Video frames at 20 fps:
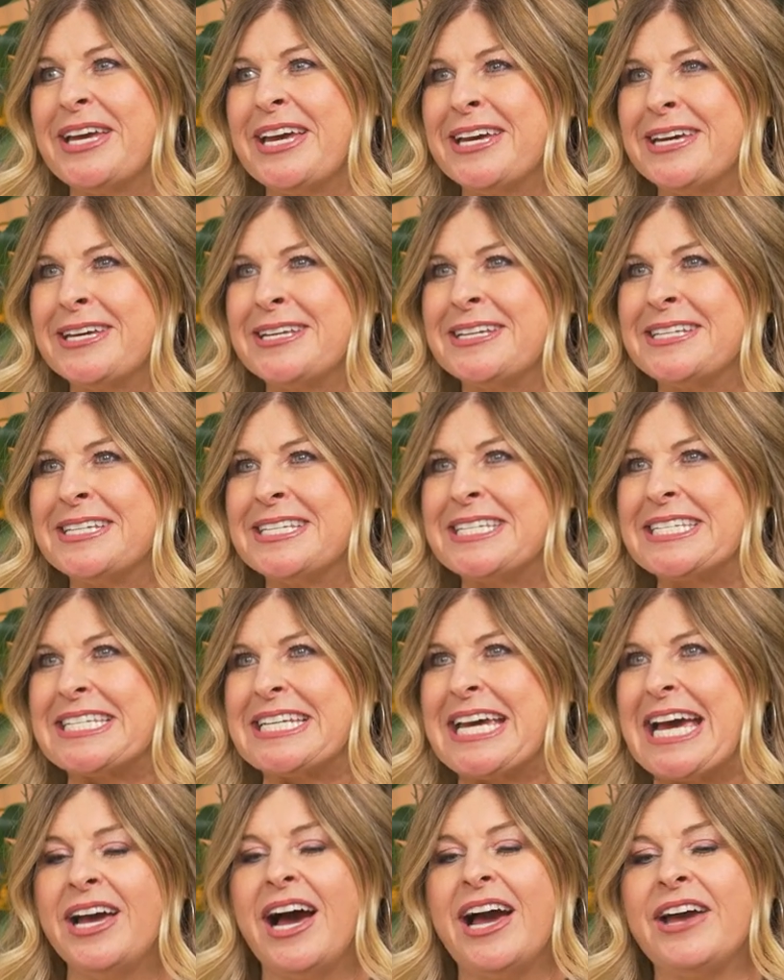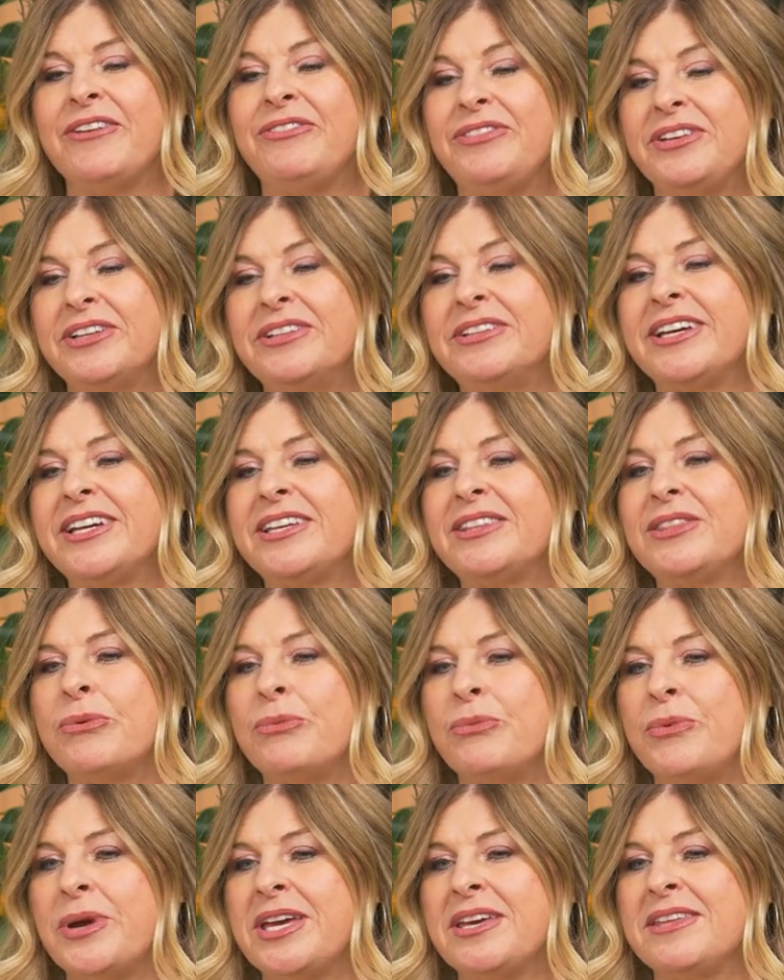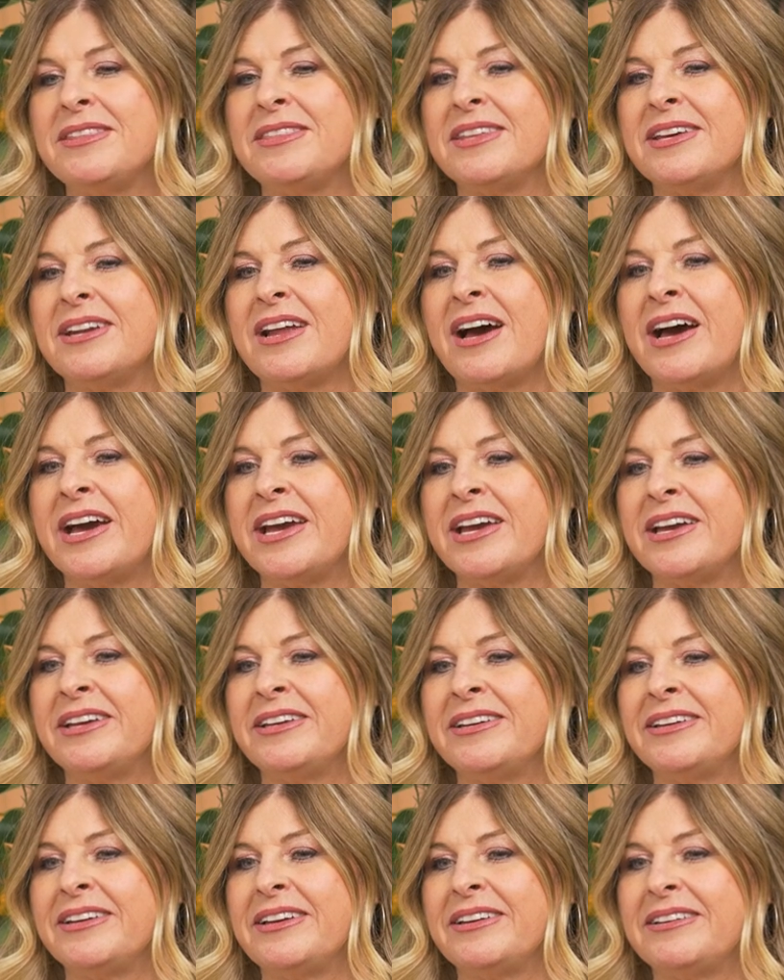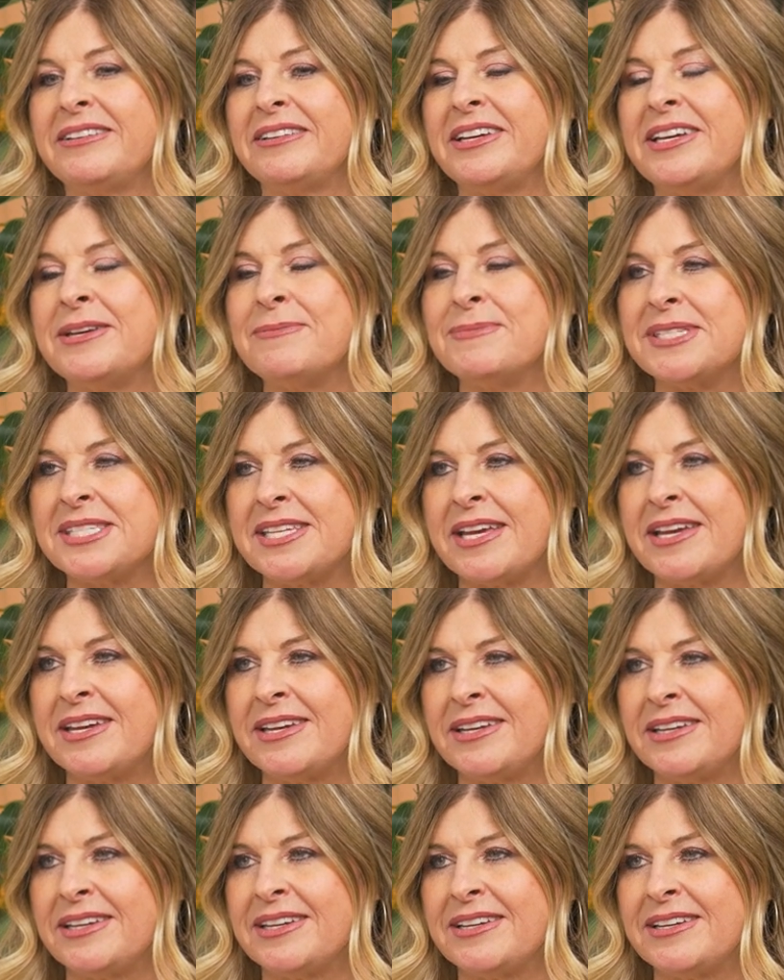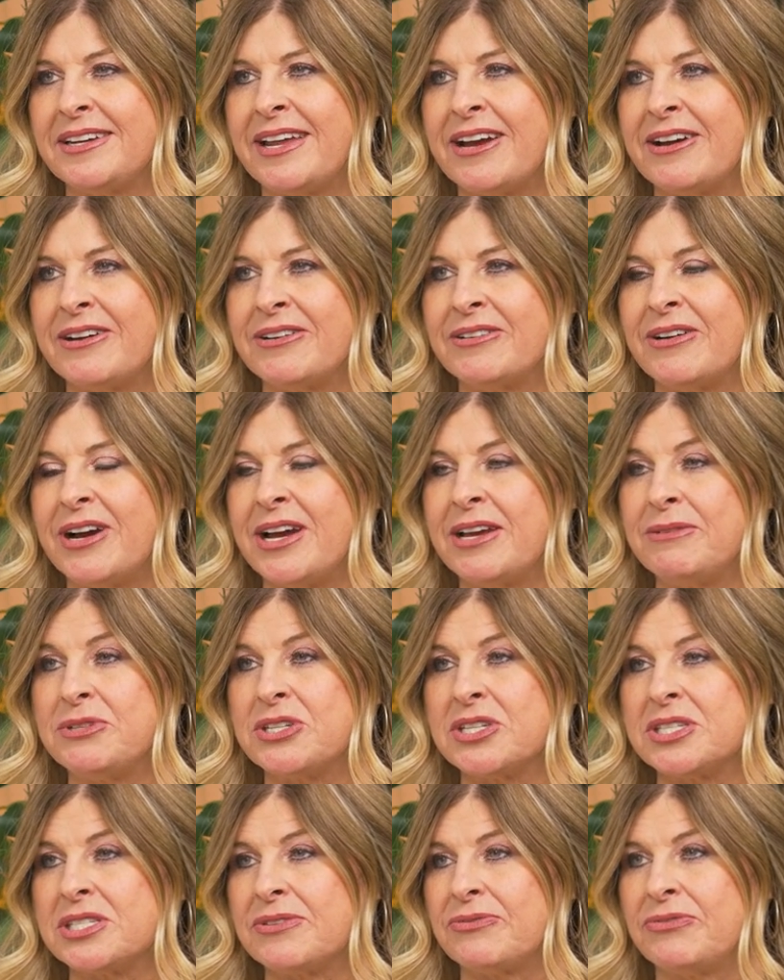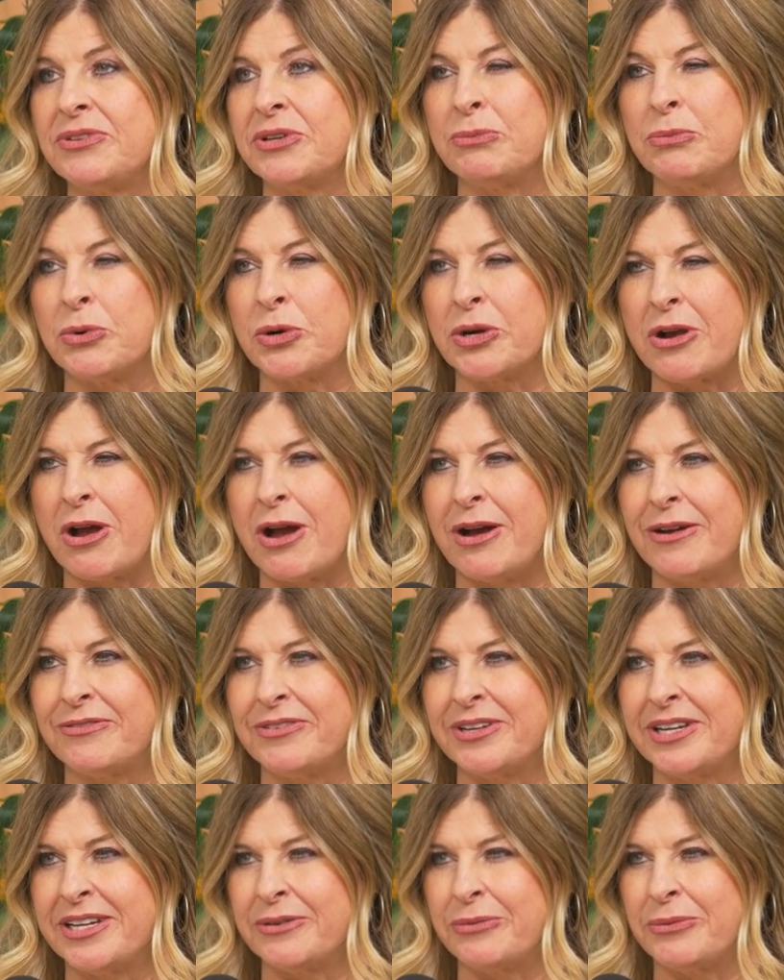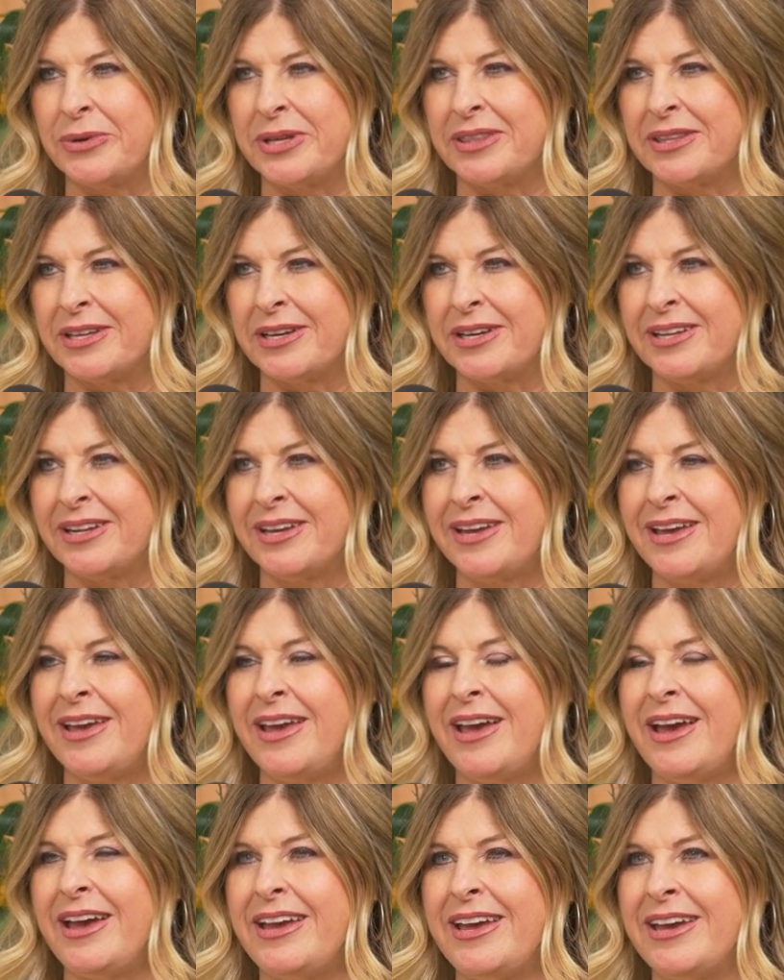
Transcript: And I feel like the way that I am saying it now, I just feel more confident with it. Mm-hmm.